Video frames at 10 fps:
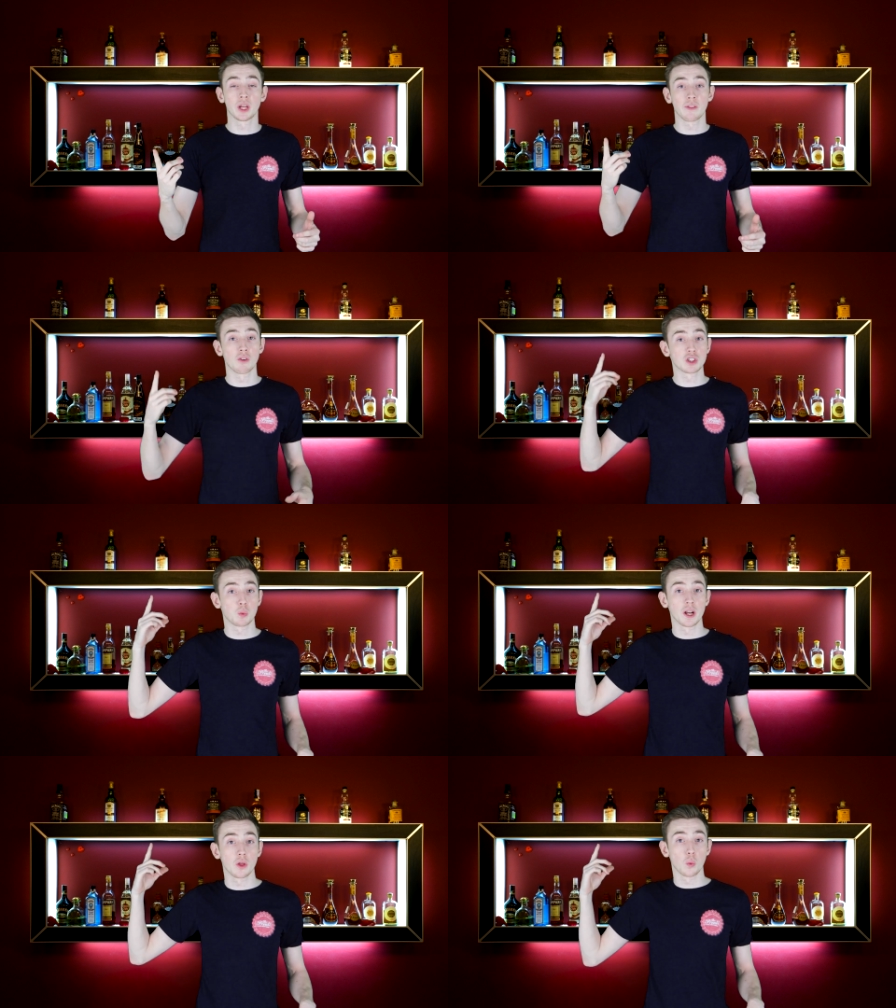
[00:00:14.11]
going to get the
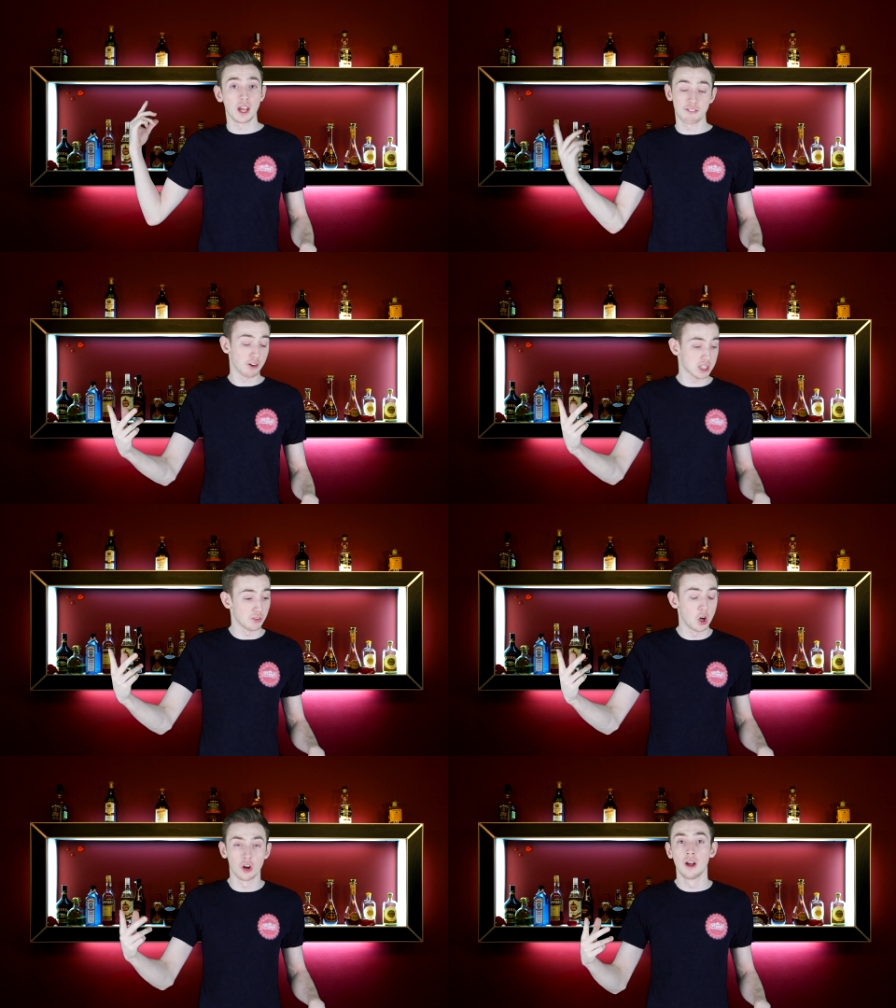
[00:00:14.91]
obvious one out of the way, first
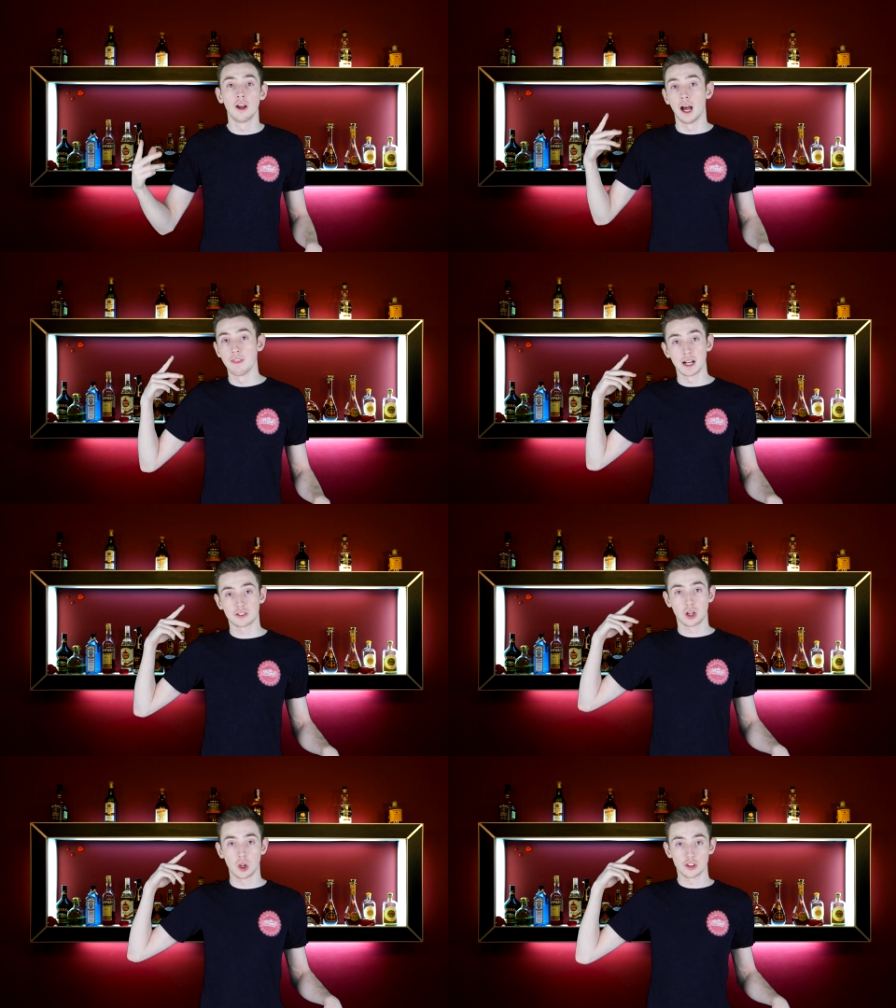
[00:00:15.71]
of all, and that
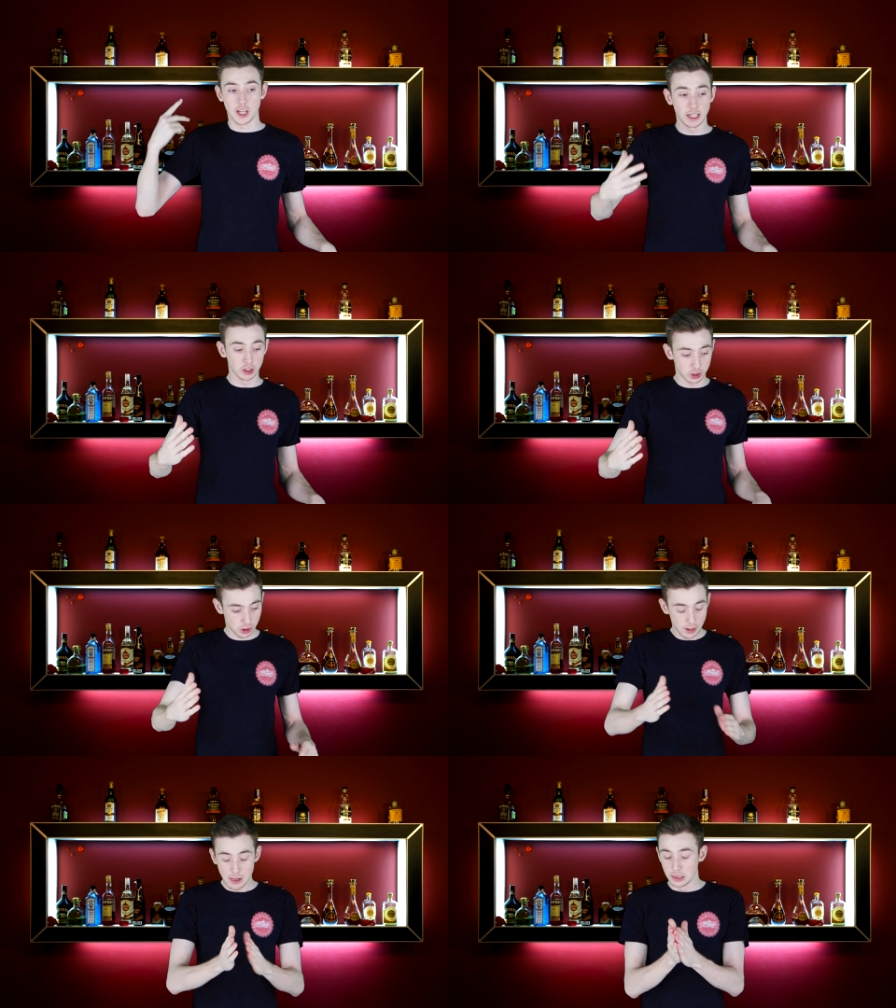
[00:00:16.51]
is to call us
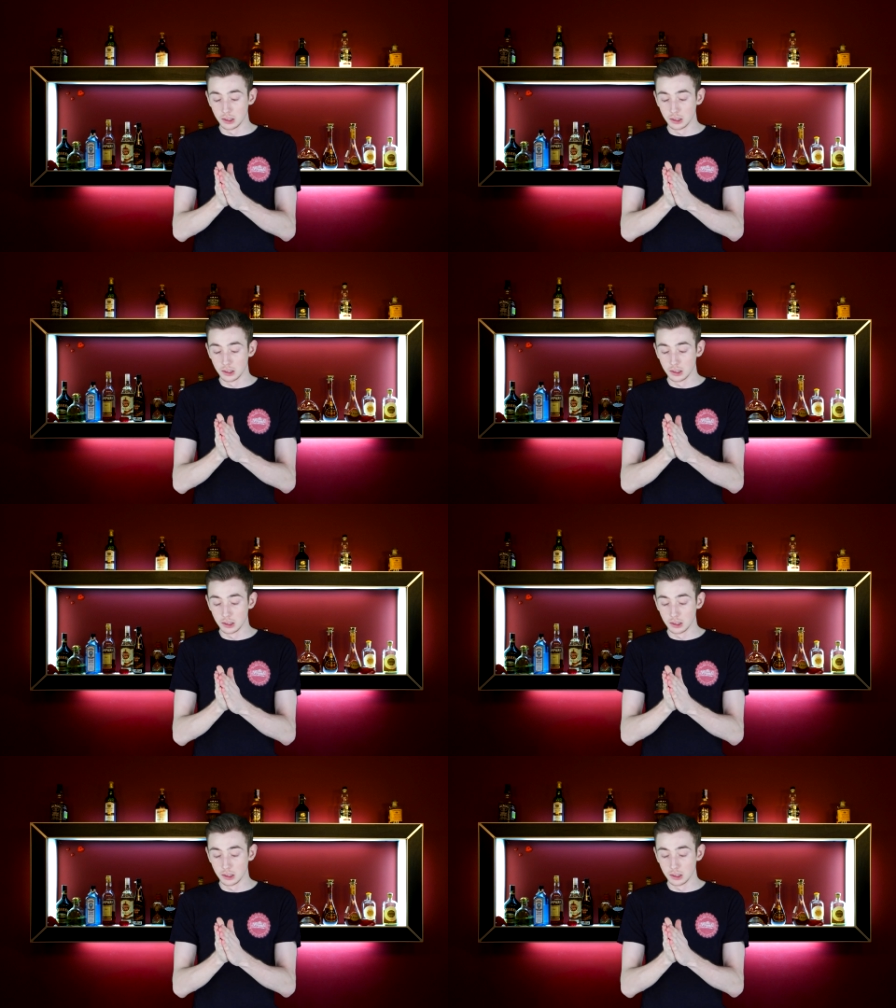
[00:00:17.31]
English.